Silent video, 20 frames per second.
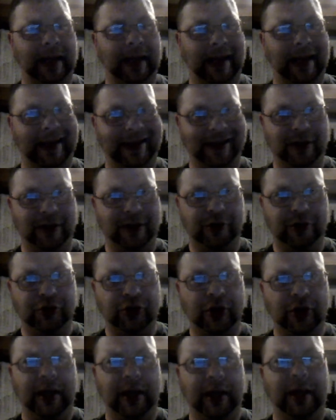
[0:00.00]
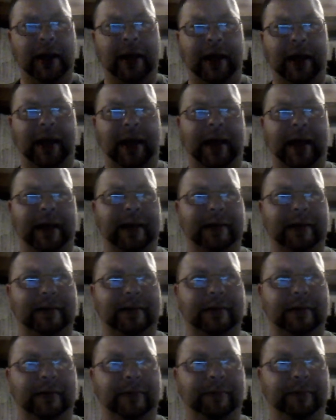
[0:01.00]
age.
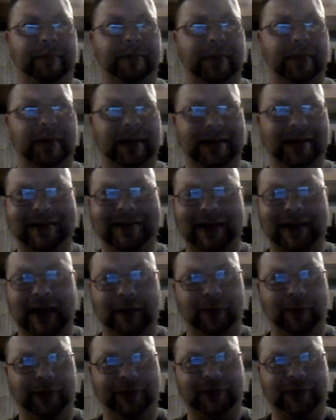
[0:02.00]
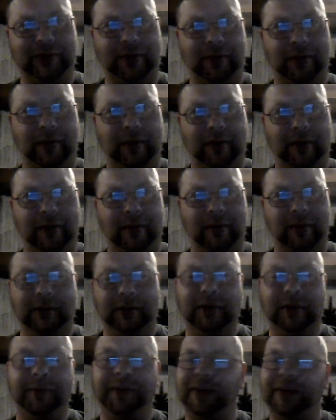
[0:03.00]
And these animals are a
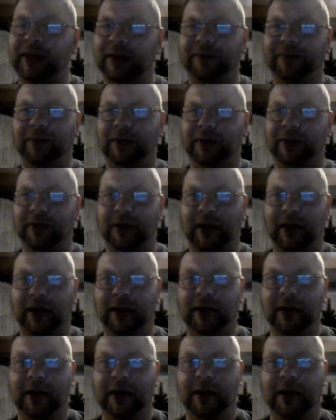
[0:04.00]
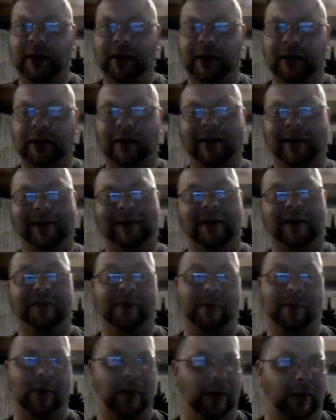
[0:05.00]
little bit different. They're not, I love
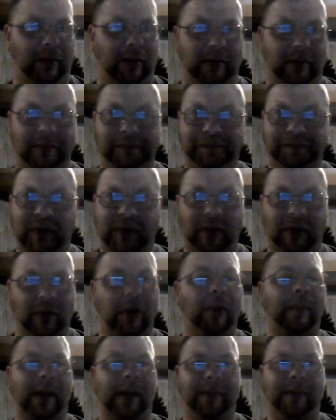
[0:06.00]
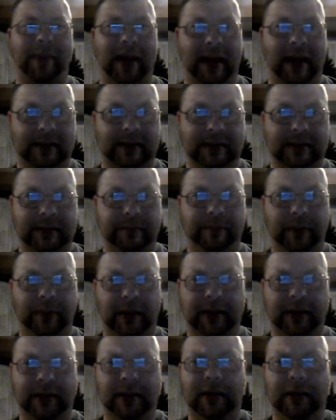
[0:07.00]
them all. They're all my pets,
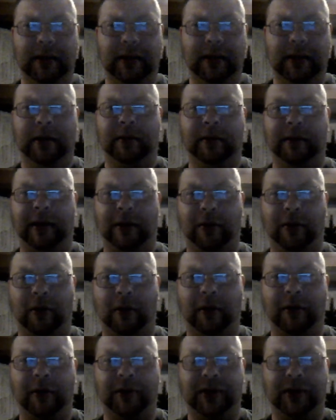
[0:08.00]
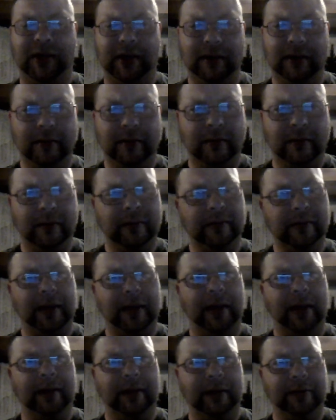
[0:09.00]
but they are here
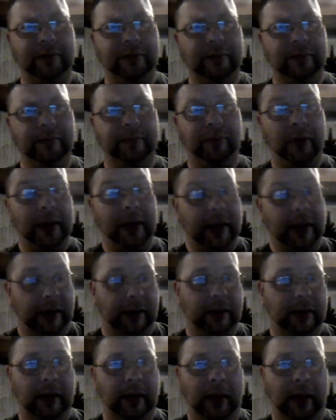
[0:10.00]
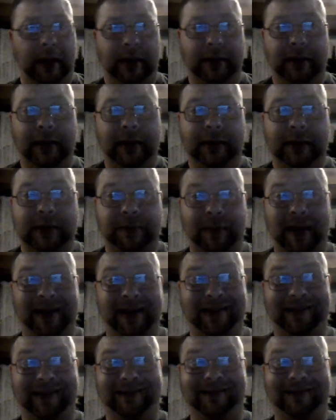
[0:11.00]
and they do breed and they
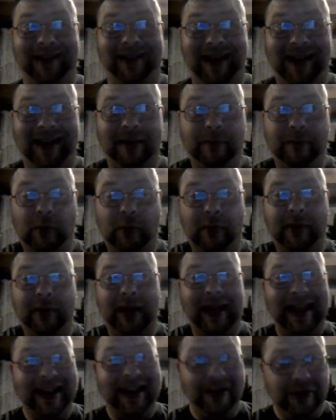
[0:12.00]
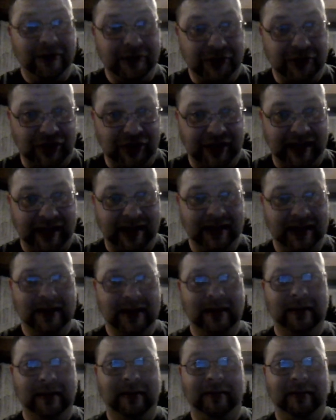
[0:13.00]
expend a lot more energy
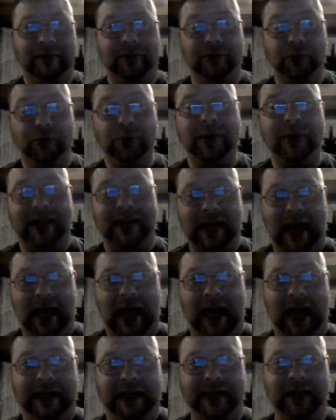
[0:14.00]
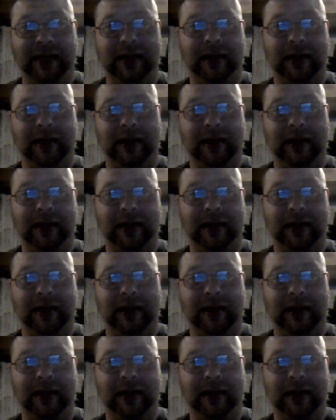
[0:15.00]
doing that,